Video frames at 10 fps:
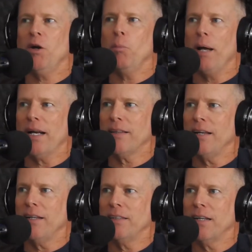deal back
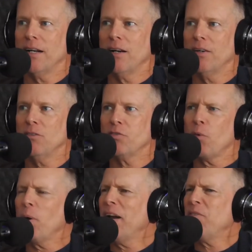then. Oh you know? my
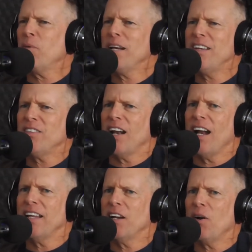god! For whatever reason,
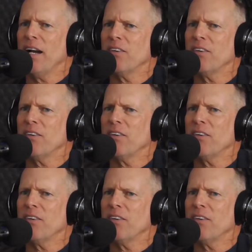I you know